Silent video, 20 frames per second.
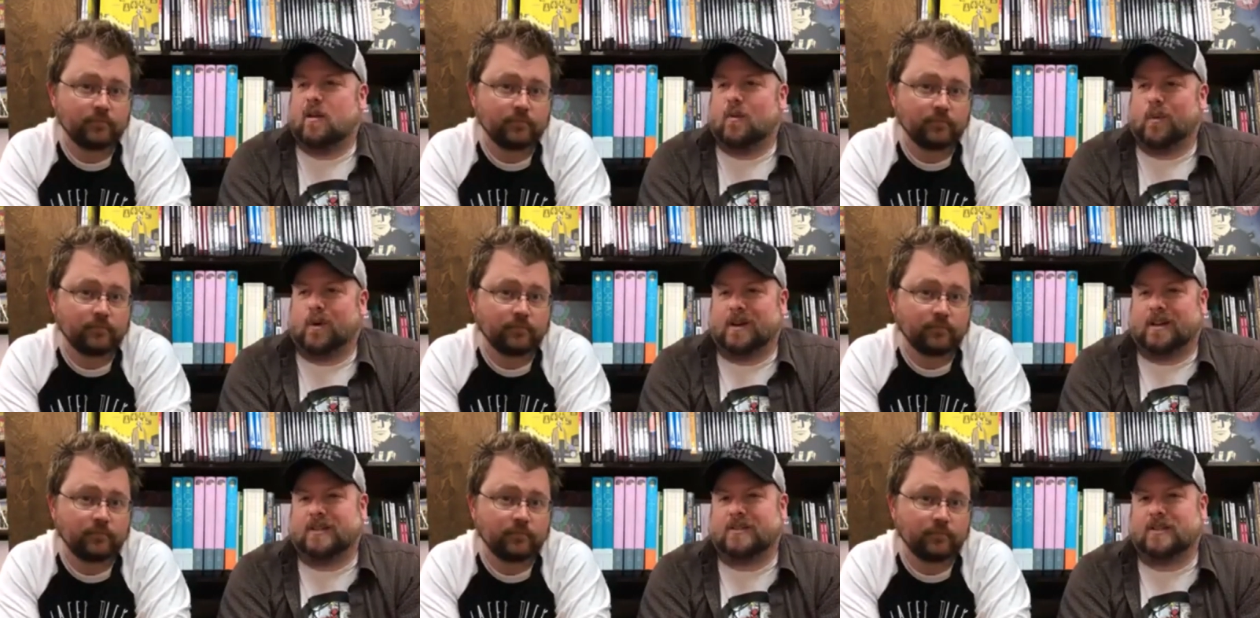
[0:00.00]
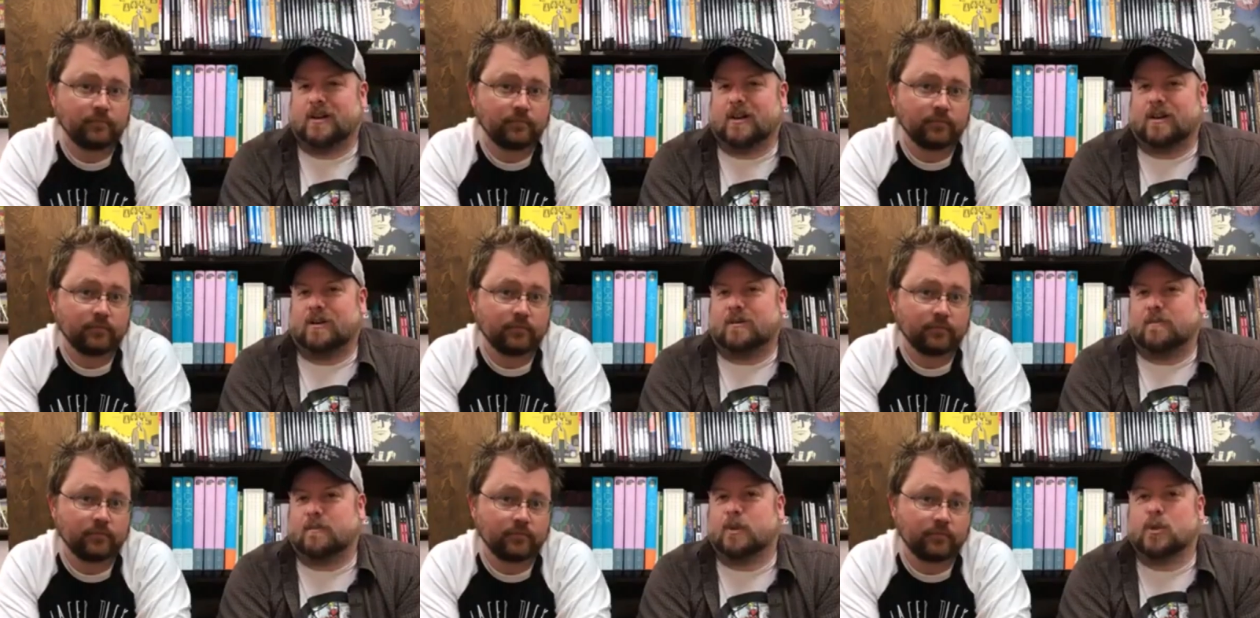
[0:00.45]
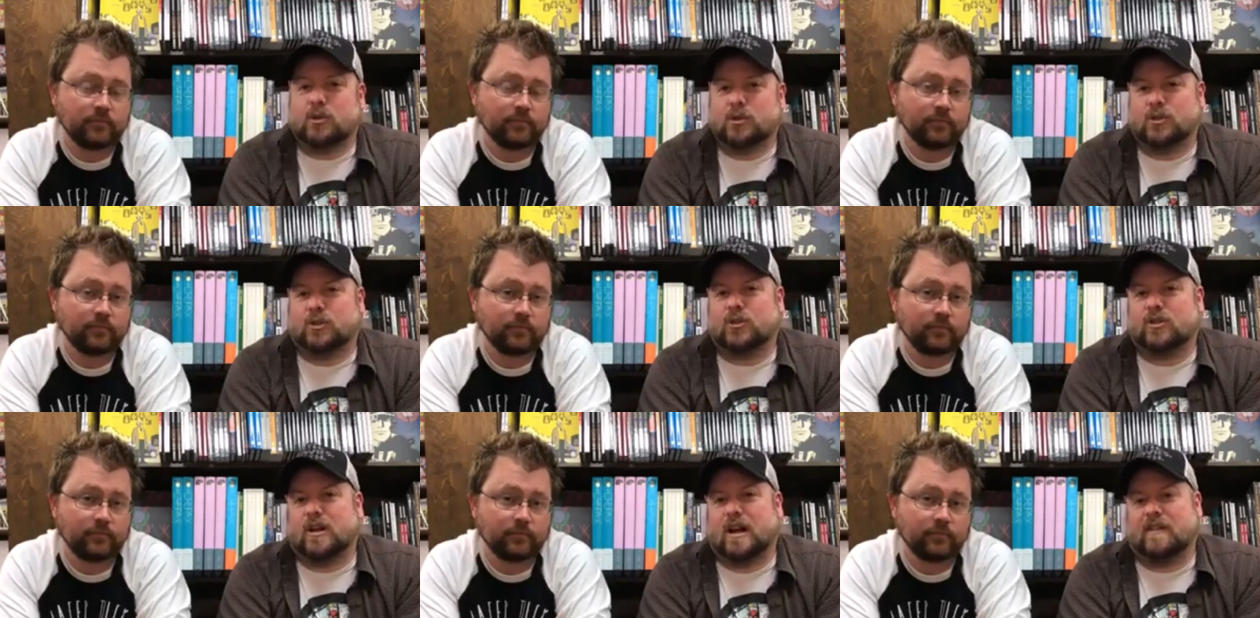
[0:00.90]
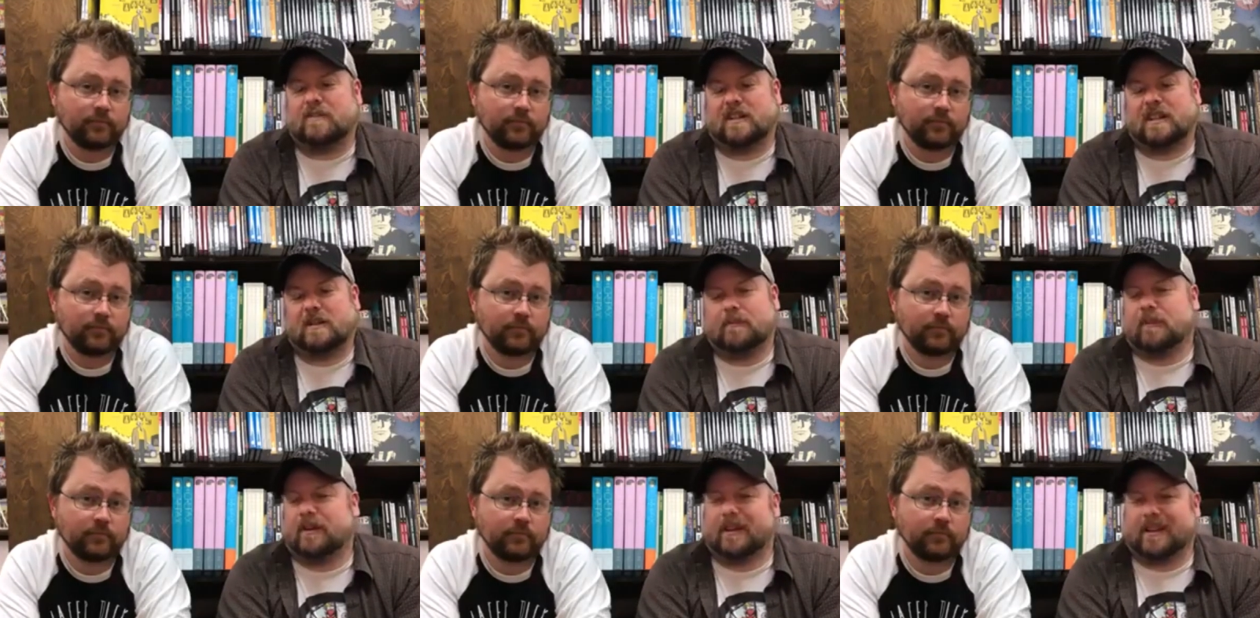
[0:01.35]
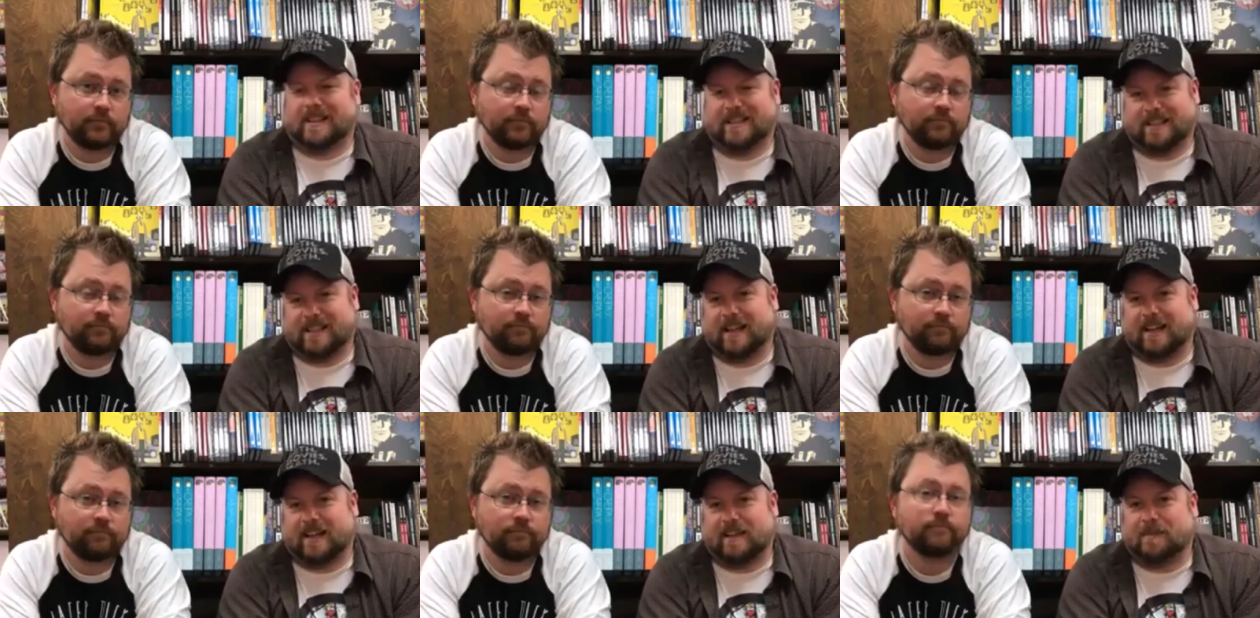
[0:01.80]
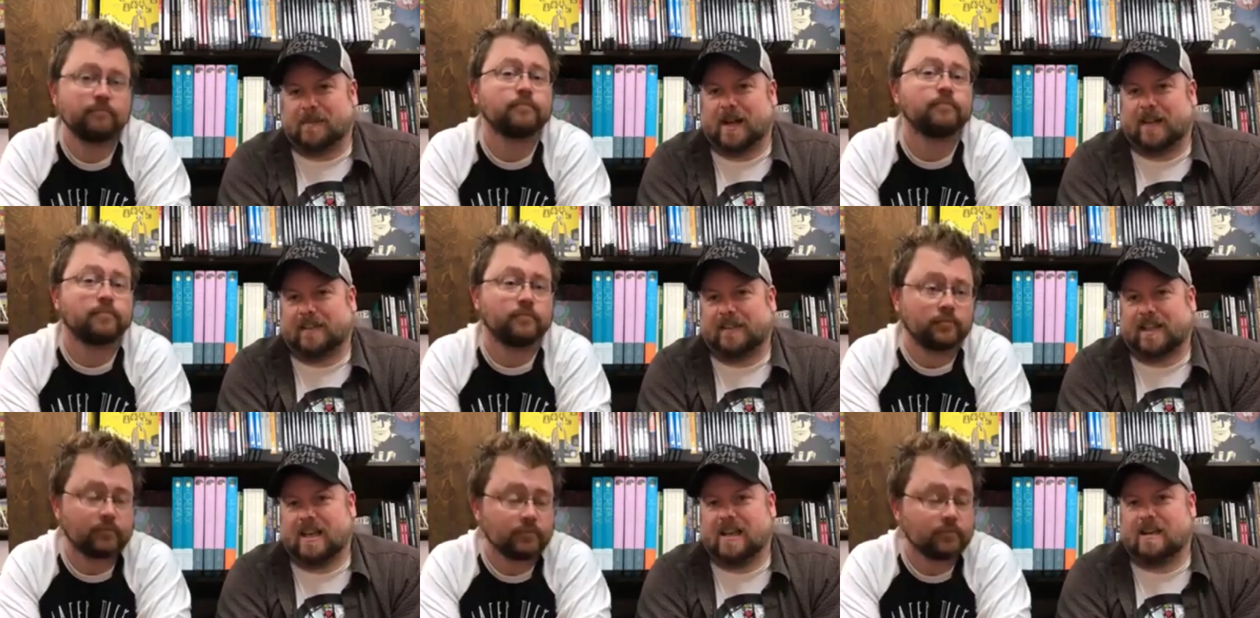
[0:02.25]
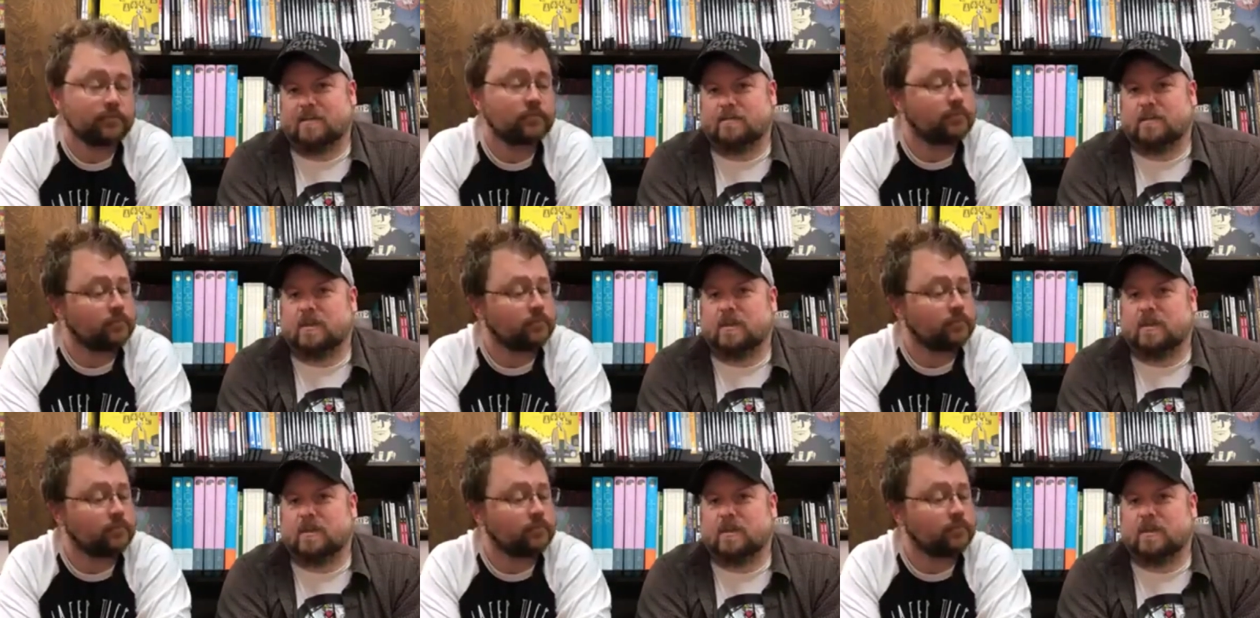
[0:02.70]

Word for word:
Speaker 1: We're going to start booster drafting. I'm very excited about that.